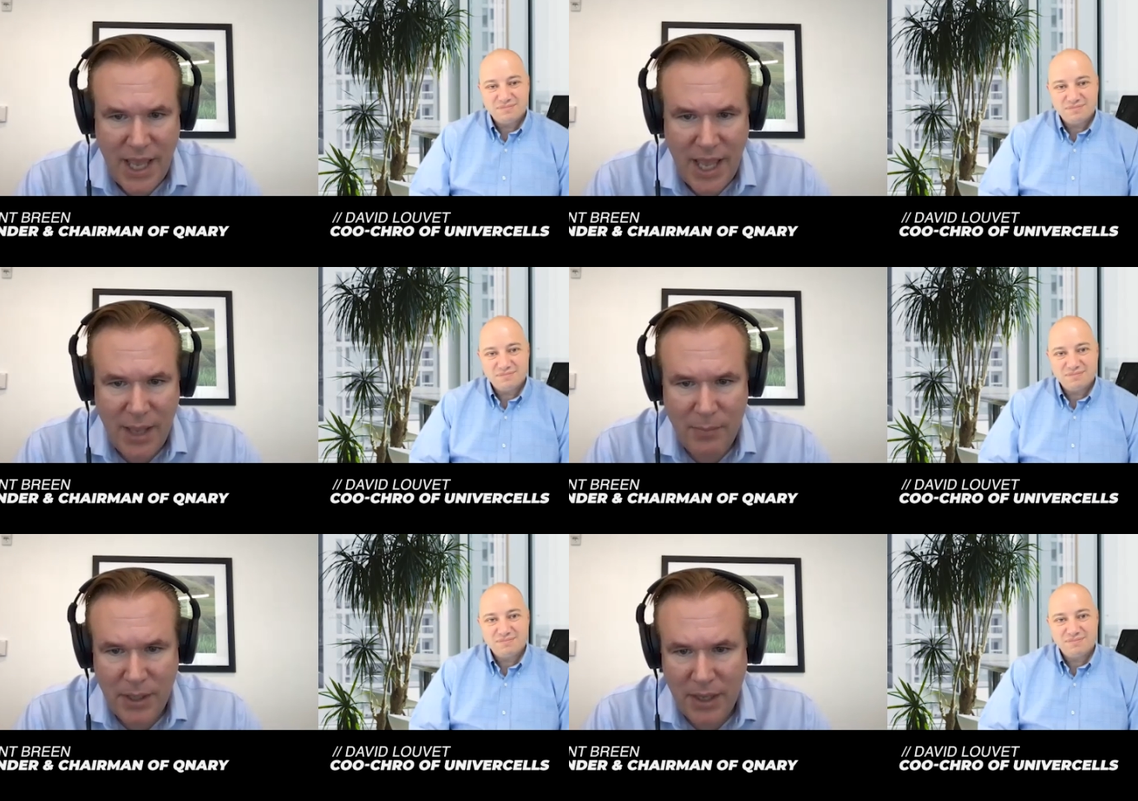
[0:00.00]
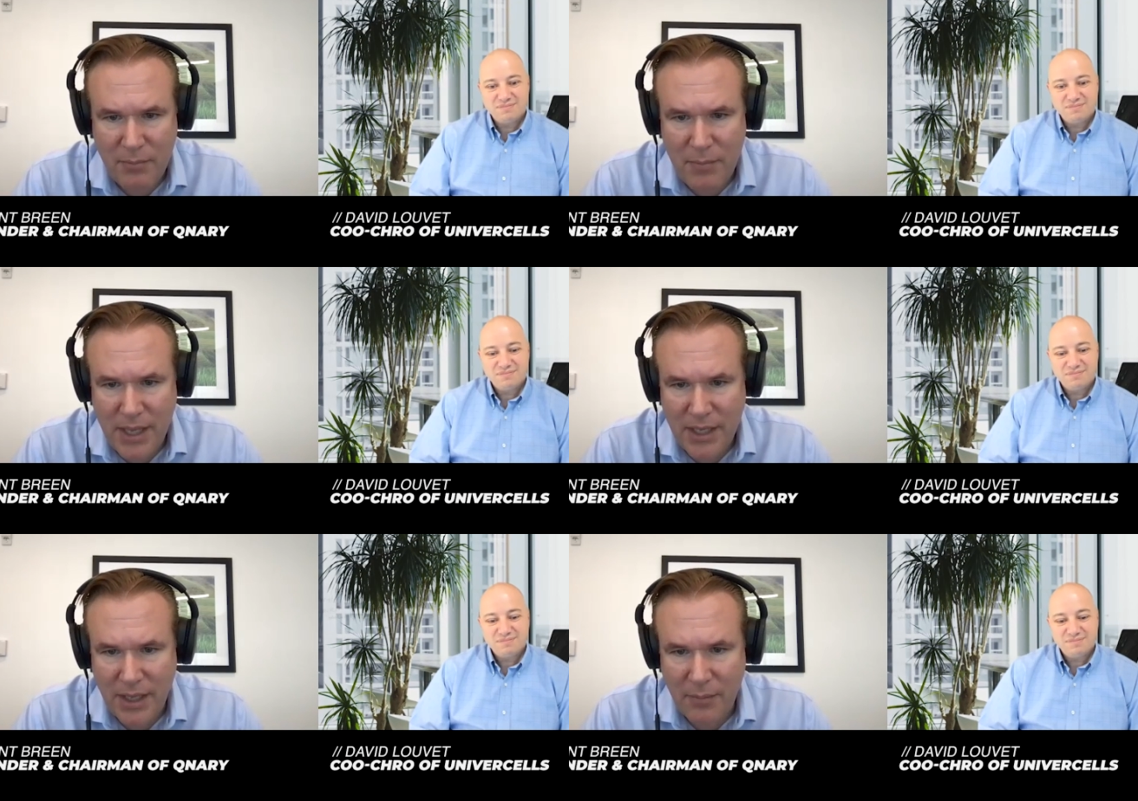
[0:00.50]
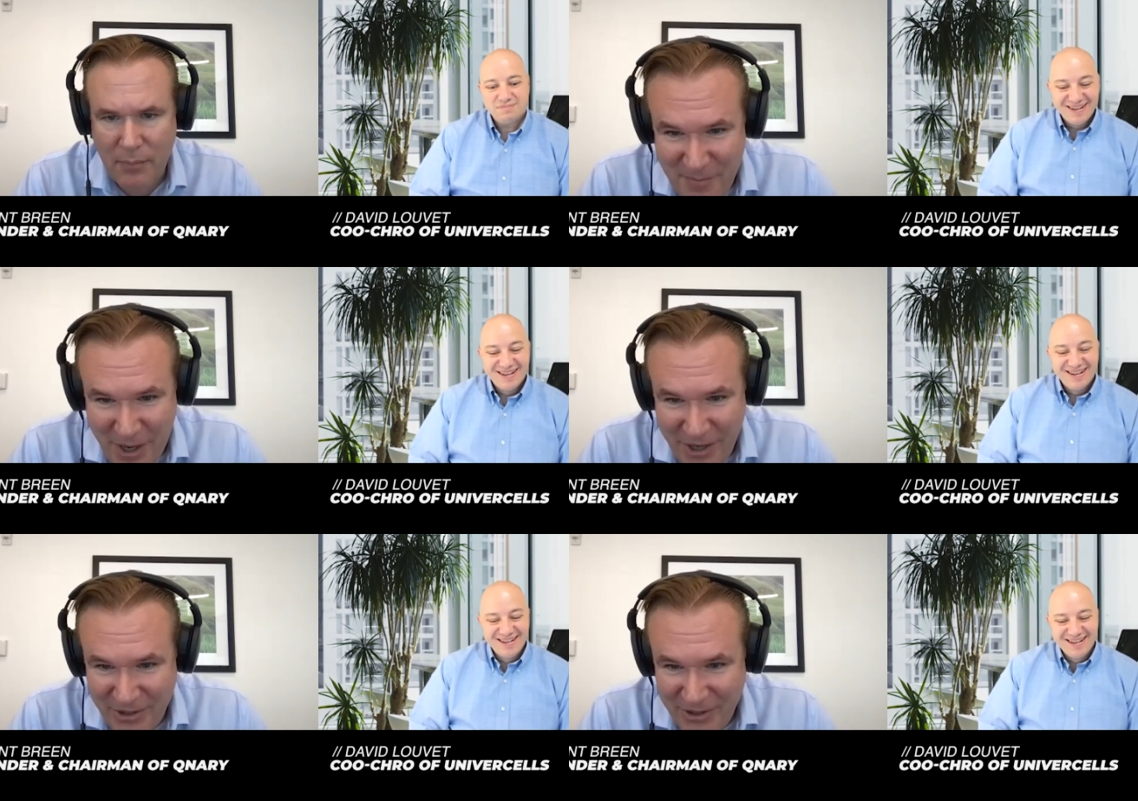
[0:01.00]
Speaker 1: aiming at making
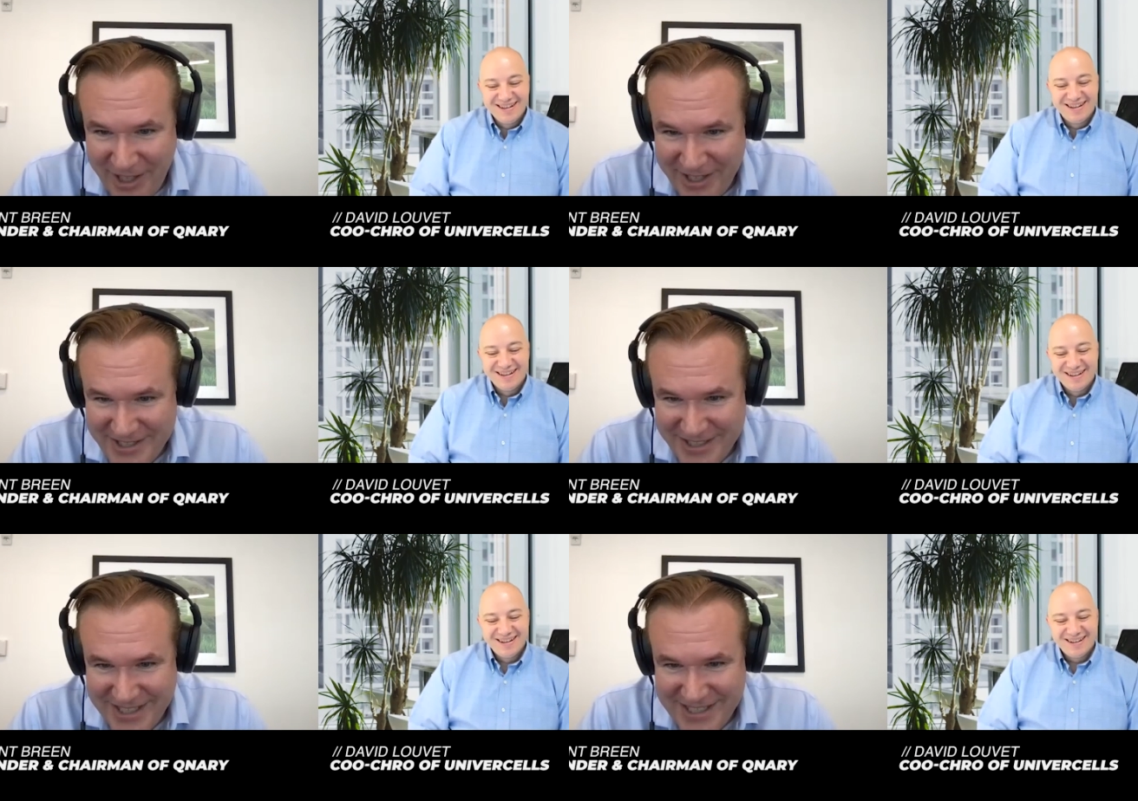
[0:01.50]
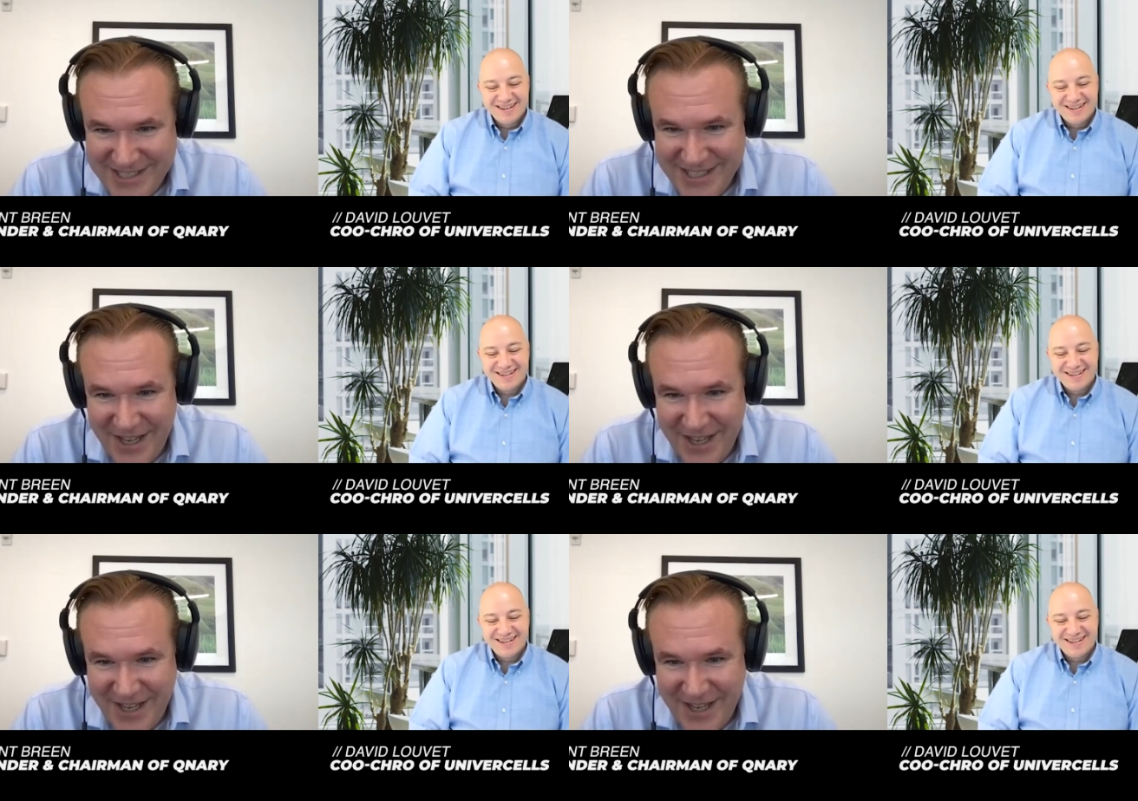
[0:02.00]
biologics